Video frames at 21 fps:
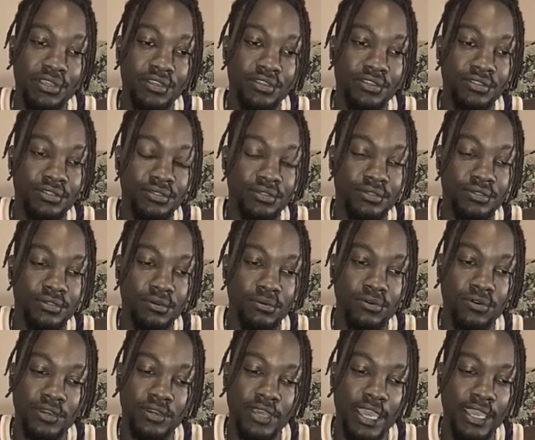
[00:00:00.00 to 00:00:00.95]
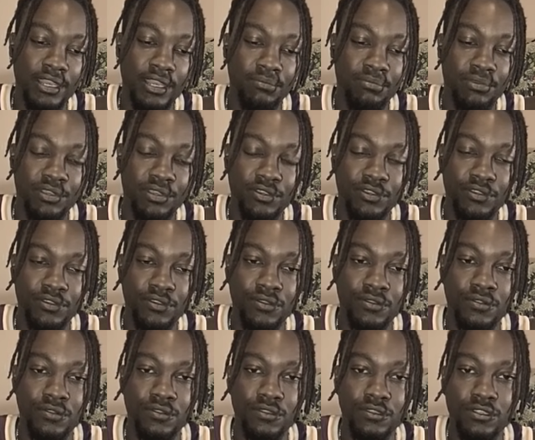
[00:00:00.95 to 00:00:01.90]
billion. I'm going eighty
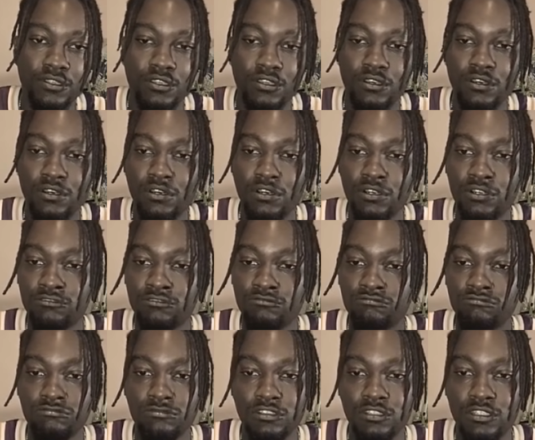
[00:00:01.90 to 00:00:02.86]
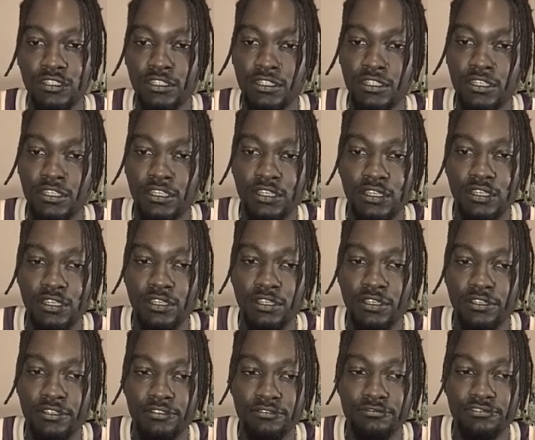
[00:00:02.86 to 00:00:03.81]
billion. Um,
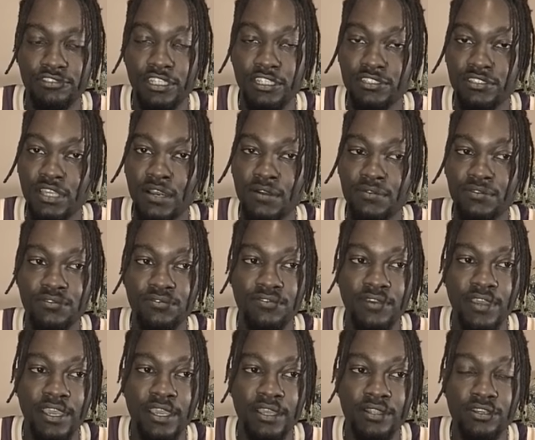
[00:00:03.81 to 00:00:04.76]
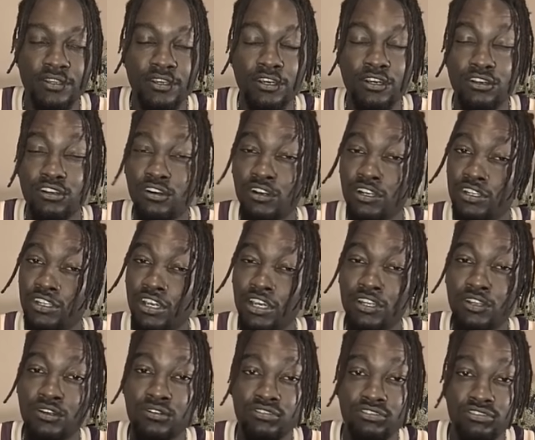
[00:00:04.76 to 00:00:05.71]
just off the fact uh,
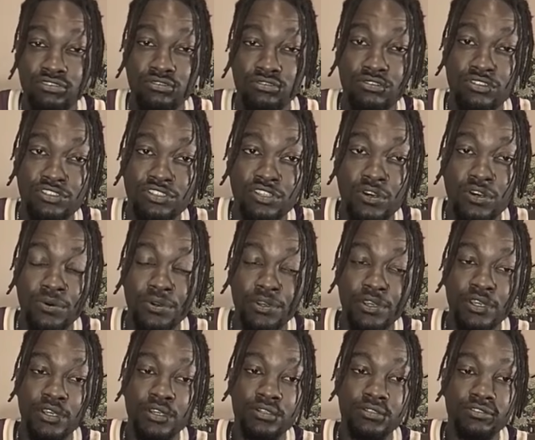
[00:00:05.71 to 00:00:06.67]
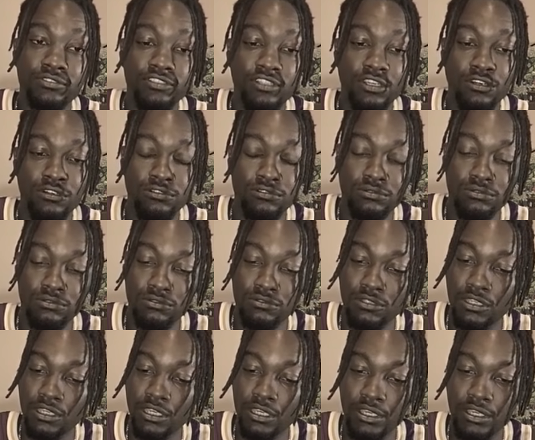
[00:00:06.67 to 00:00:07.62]
Cardano is doing so well. So,
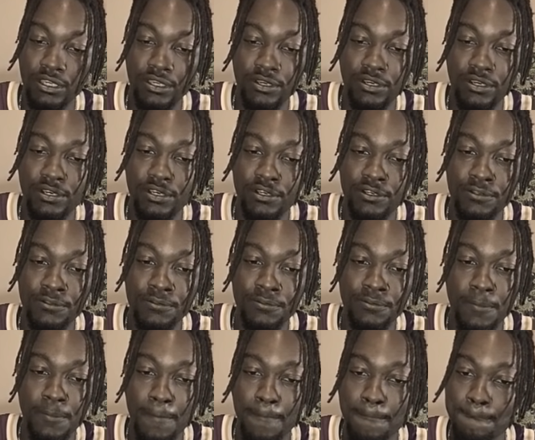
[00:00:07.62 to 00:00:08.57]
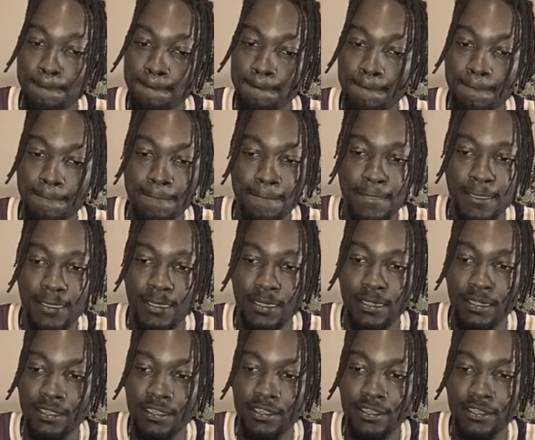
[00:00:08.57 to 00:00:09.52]
um,
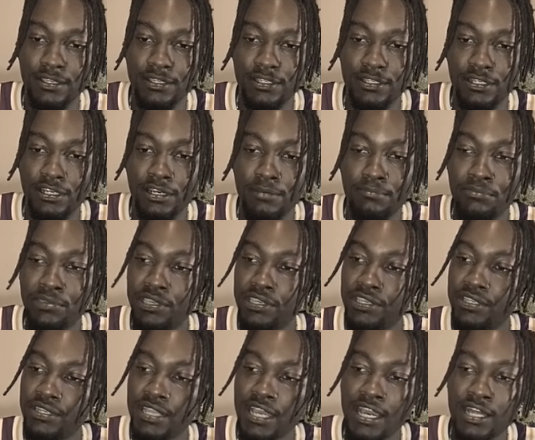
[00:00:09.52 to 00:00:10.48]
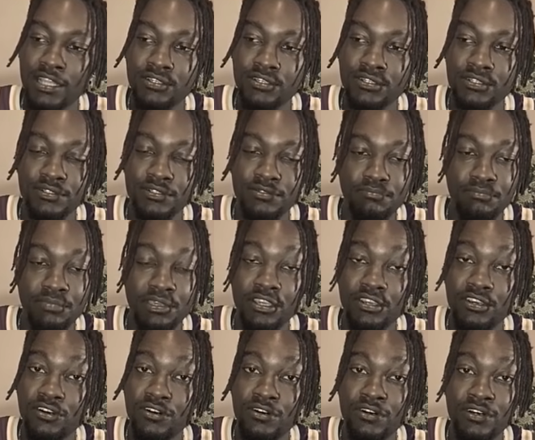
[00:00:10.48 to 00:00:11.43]
a million dollar
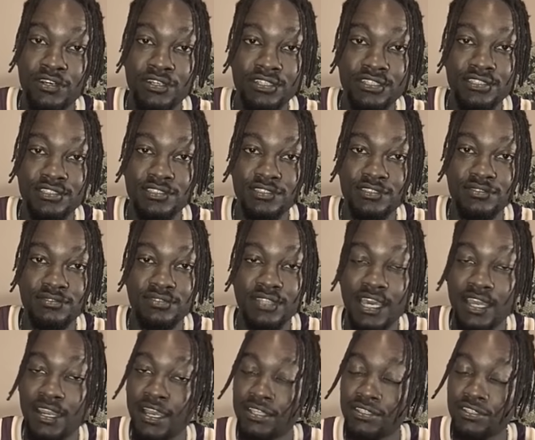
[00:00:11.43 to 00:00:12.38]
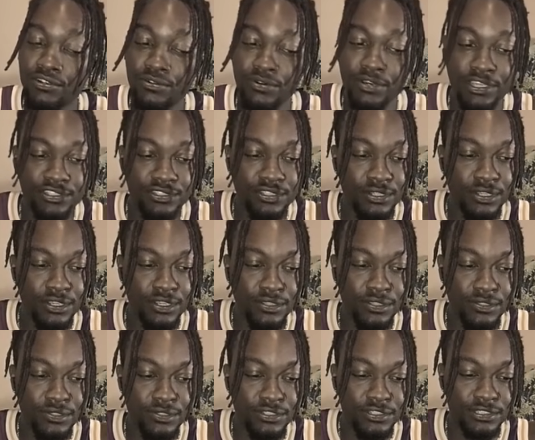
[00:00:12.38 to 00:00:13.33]
Bitcoin is not out the question
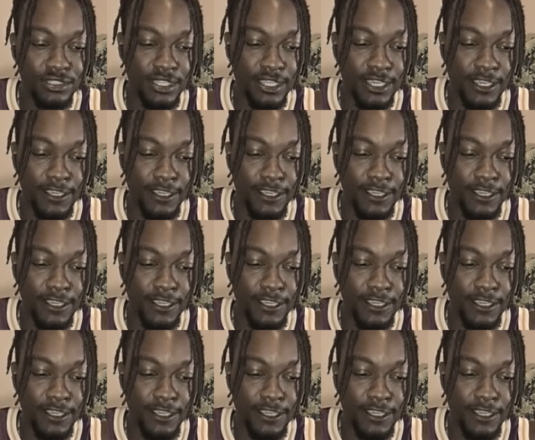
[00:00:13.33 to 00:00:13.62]
either. It's